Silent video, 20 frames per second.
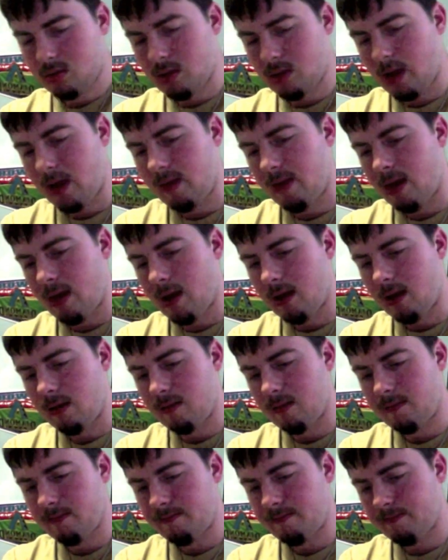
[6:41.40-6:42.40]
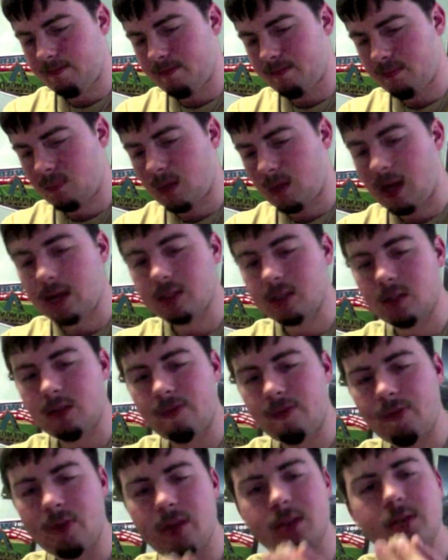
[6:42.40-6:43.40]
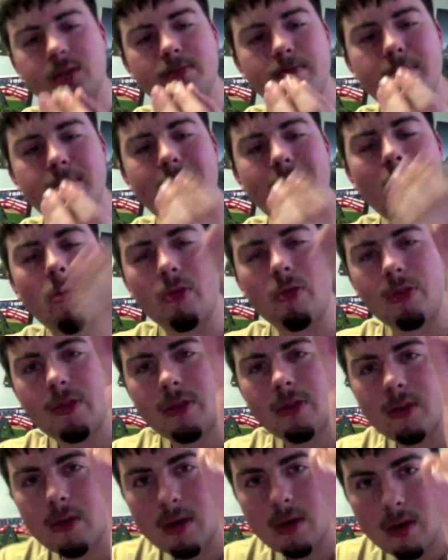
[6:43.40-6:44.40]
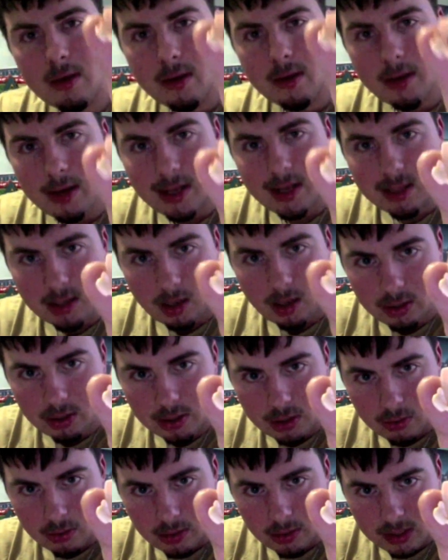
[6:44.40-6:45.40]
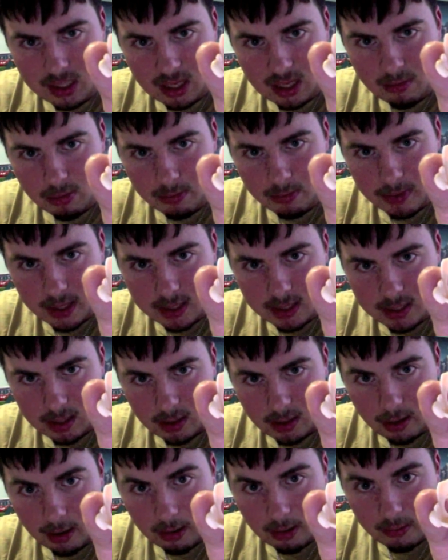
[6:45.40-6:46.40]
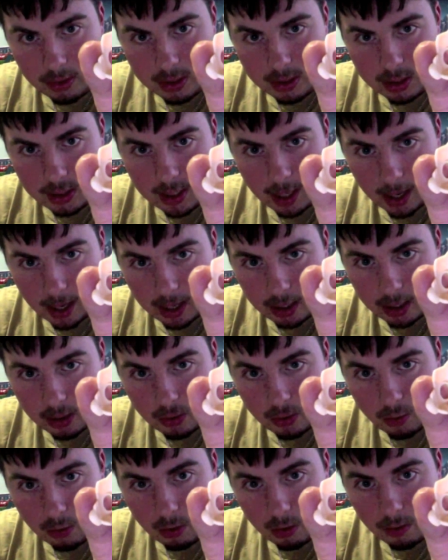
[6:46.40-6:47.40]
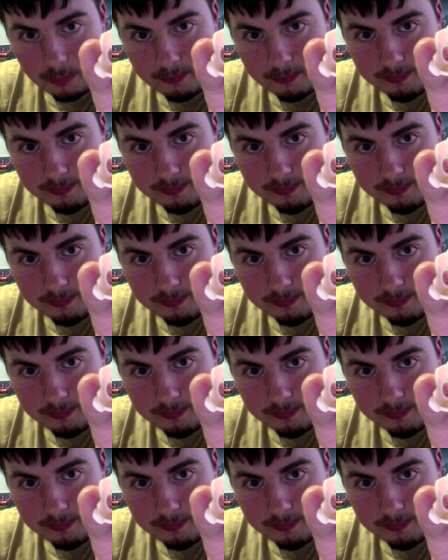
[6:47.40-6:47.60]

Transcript: And then, actually, for this mouth, it's also a separate piece in there, which is kind of cool.